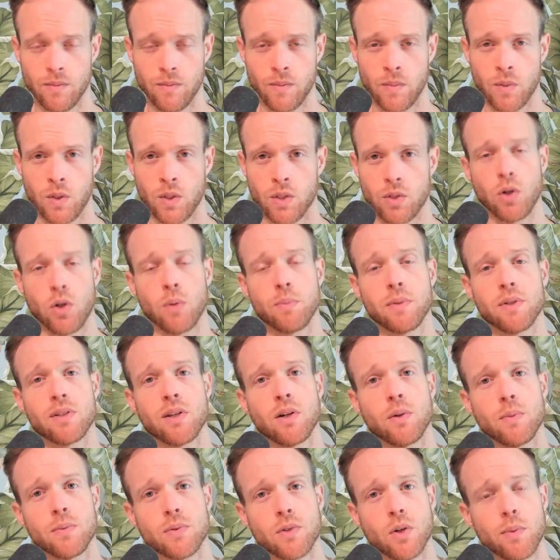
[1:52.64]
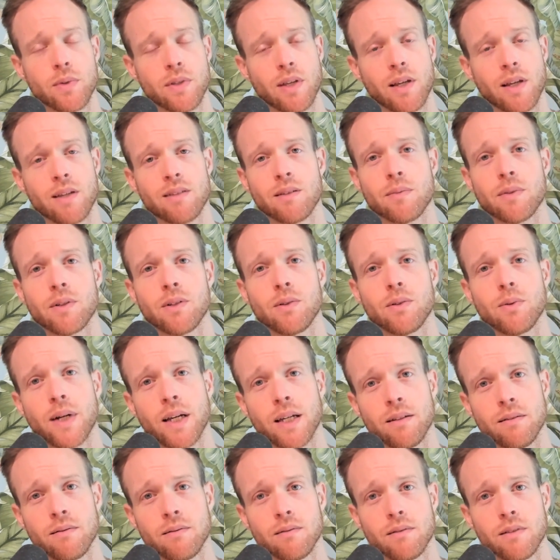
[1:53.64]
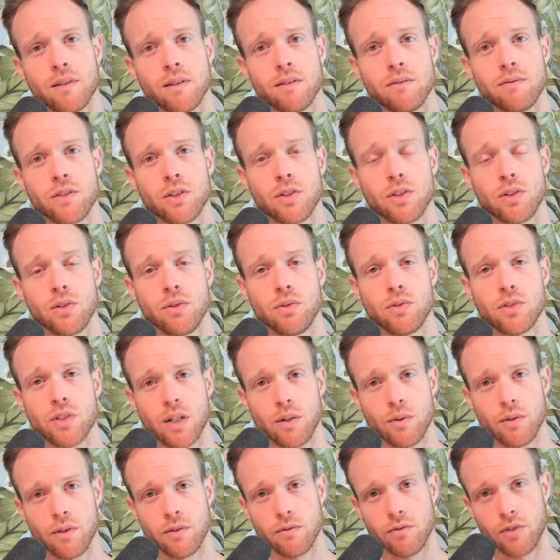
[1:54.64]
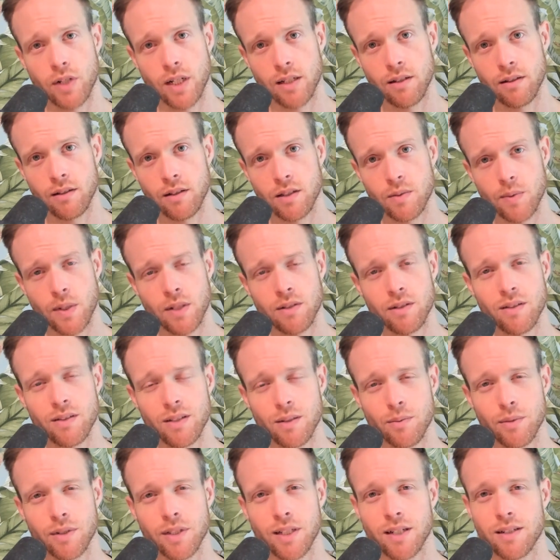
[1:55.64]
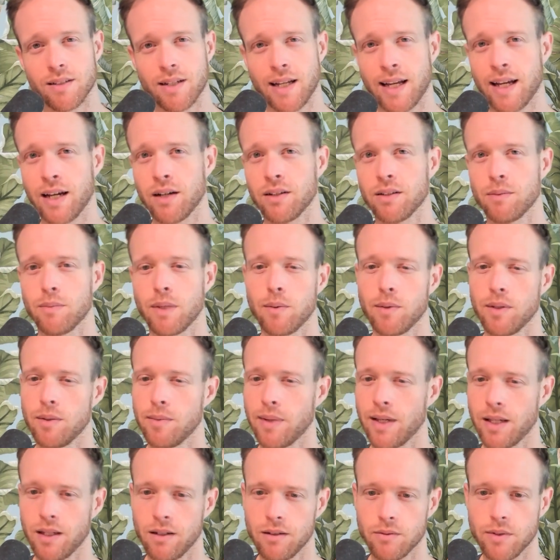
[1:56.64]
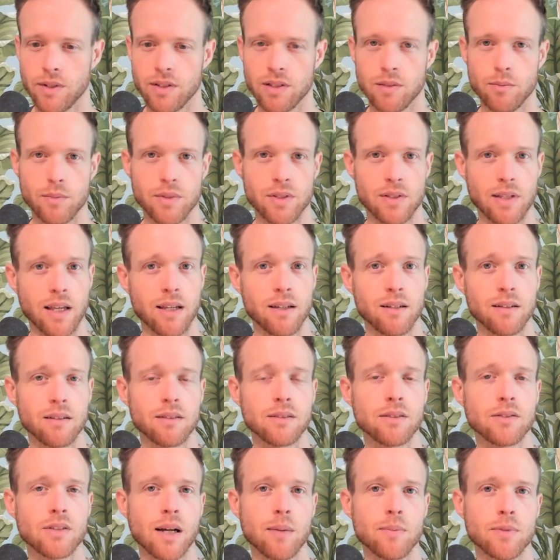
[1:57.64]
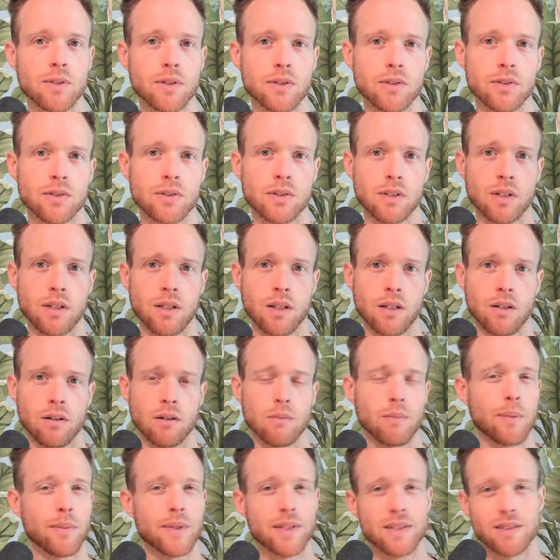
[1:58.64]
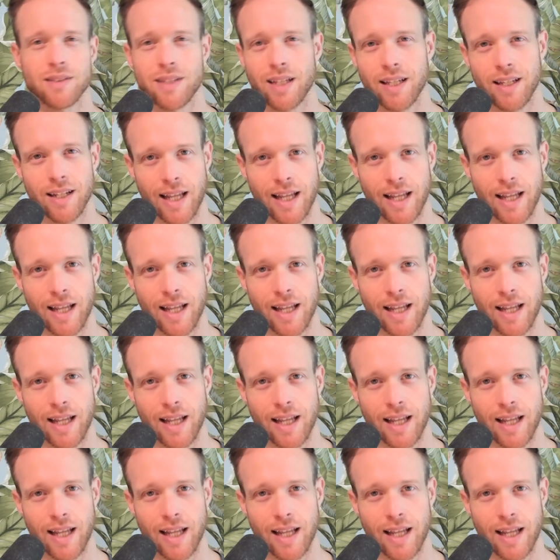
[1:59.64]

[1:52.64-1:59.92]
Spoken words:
So I hope this helps. Hope you take something away. If you do, share it with a friend, especially someone that's down, that maybe made a recent mistake in the job search, or maybe isn't taking